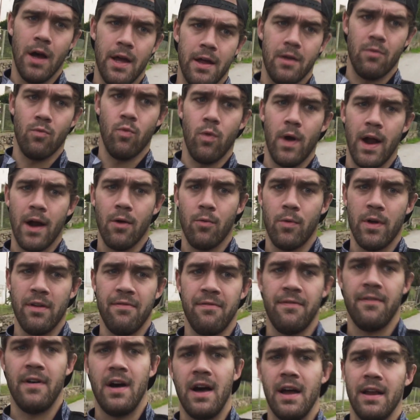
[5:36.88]
and where we
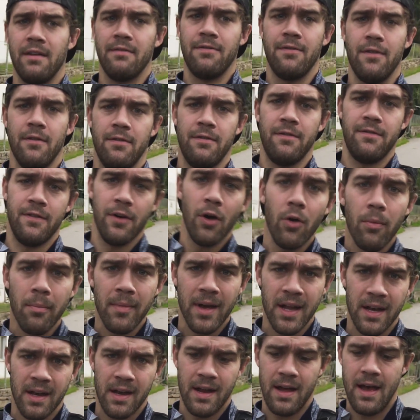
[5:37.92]
find
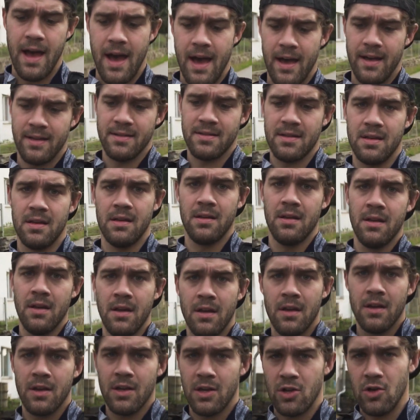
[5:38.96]
fulfillment as
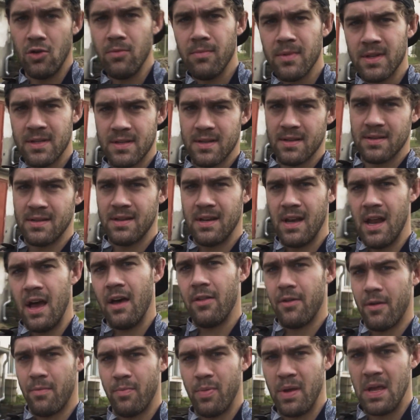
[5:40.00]
humans is in
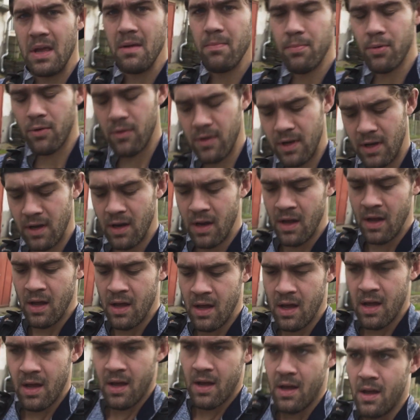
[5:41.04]
other people. And
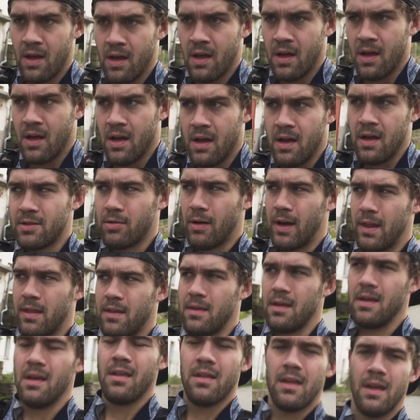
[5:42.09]
so I
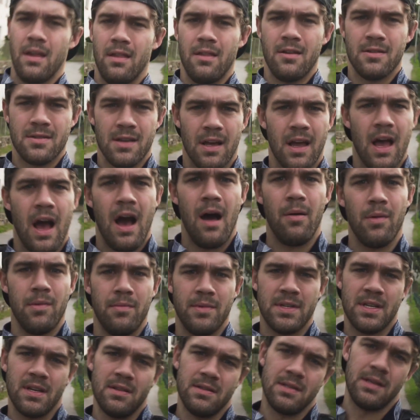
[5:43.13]
think that there's a common
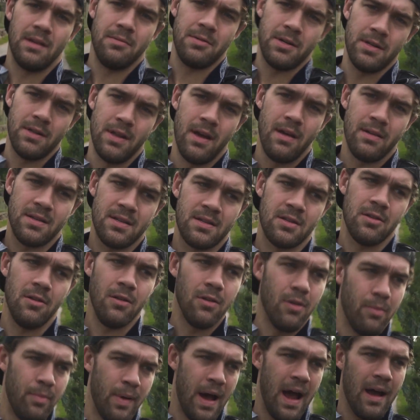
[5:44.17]
misconception that
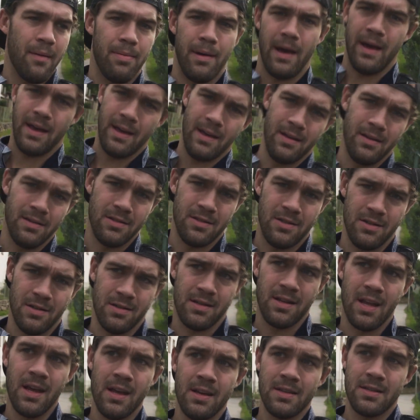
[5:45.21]
solo backpacking is
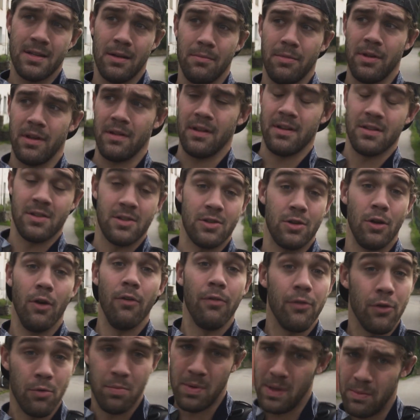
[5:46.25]
just something that
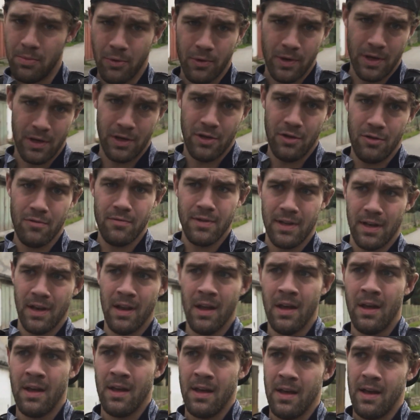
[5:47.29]
so few people can do, and
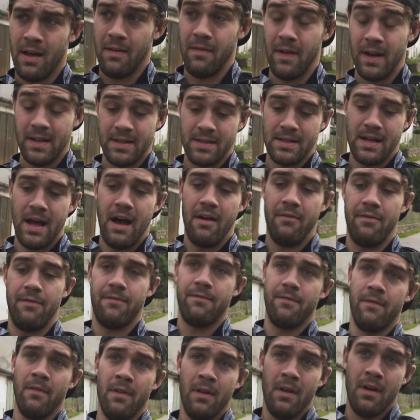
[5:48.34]
that it's not
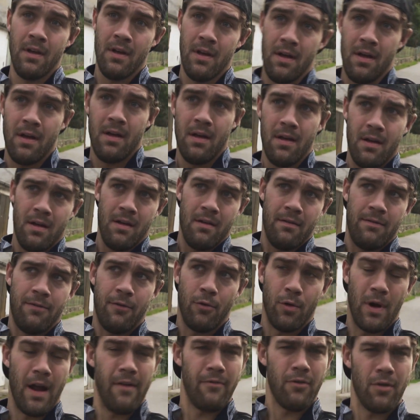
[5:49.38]

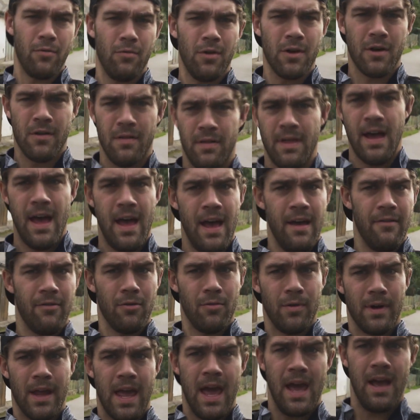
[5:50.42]
for everyone, or that
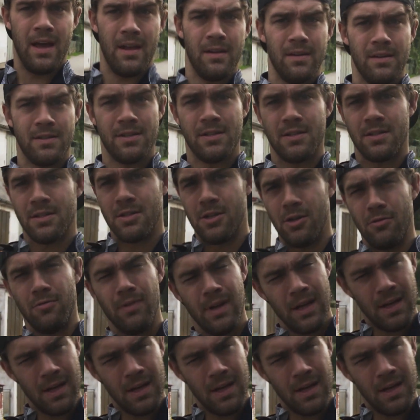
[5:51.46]
everyone can't do